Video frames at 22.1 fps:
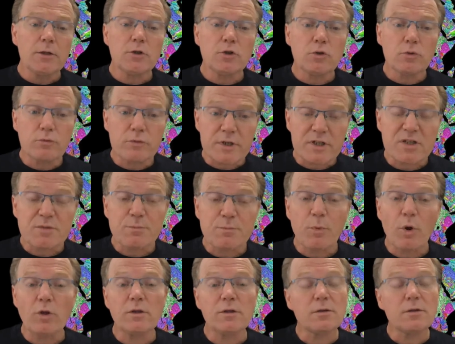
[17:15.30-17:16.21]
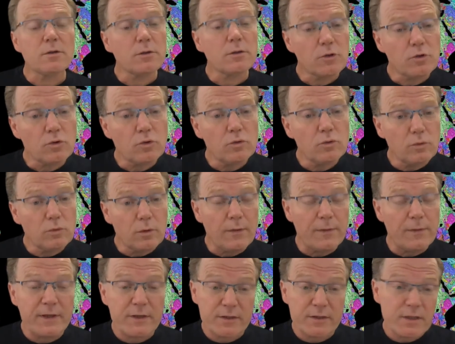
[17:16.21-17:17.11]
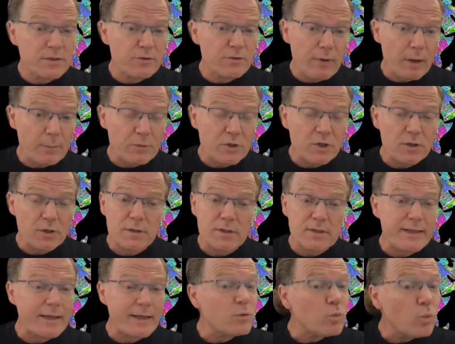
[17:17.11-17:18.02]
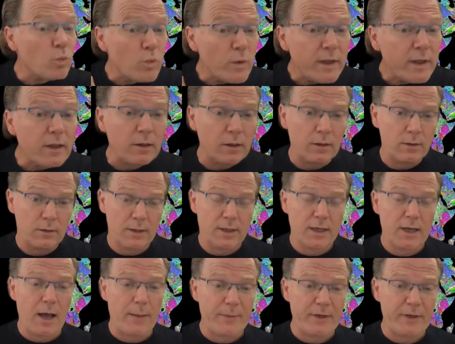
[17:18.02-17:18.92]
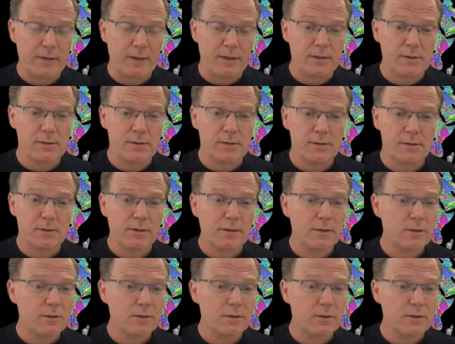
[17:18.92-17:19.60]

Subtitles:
to respond to the disruptions that will come at us.